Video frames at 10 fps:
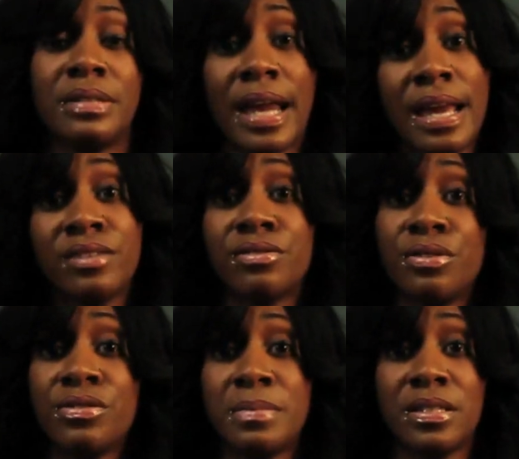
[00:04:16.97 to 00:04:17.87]
and they
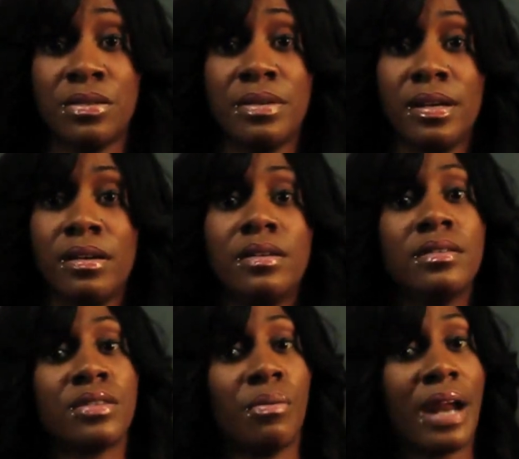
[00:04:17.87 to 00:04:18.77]
introduced me to it.
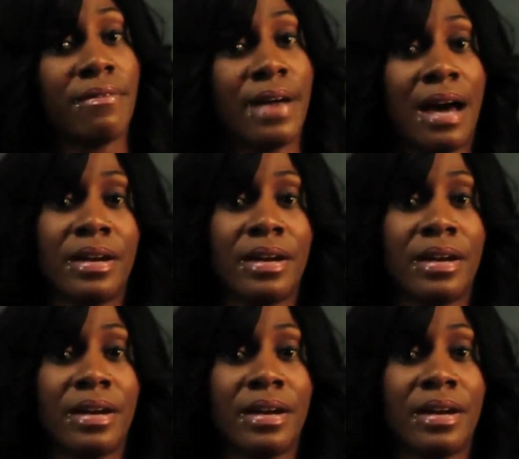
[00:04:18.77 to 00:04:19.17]
So when I found